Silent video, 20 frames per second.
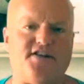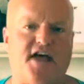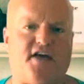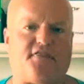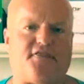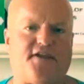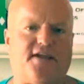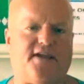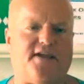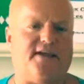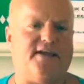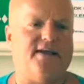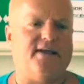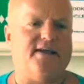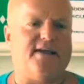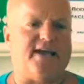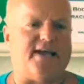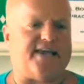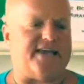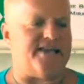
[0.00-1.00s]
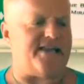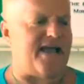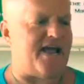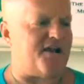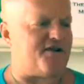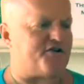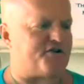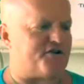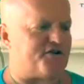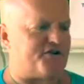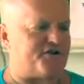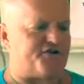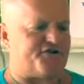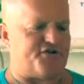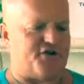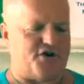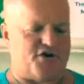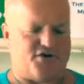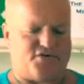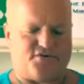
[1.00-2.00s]
Nothing can enter your
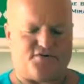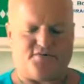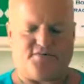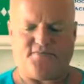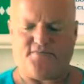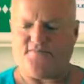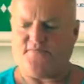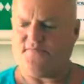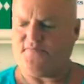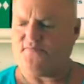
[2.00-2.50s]
zone.